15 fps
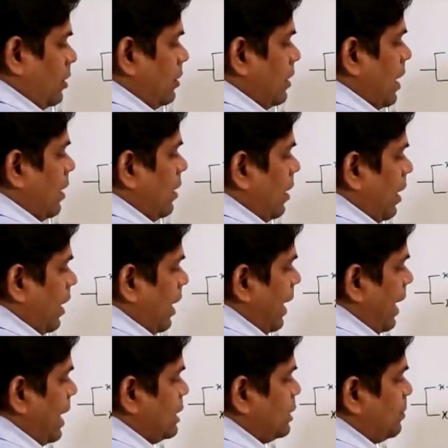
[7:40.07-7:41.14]
then
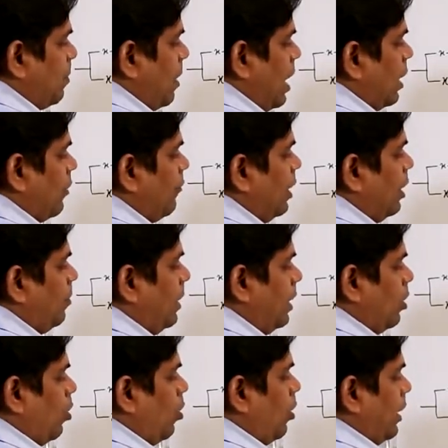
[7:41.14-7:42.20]
x bar will
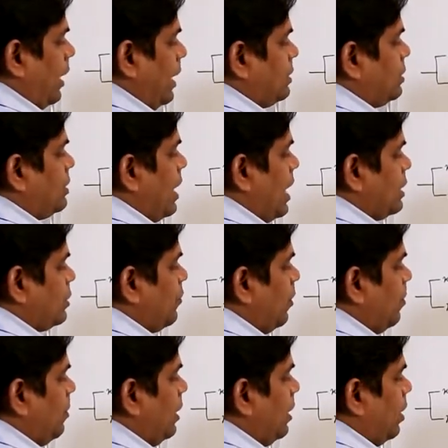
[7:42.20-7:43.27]
be, or x dash
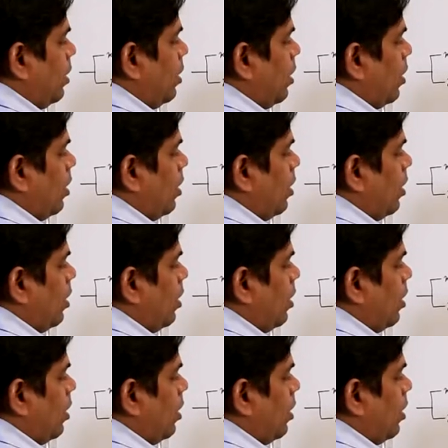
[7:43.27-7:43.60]
will be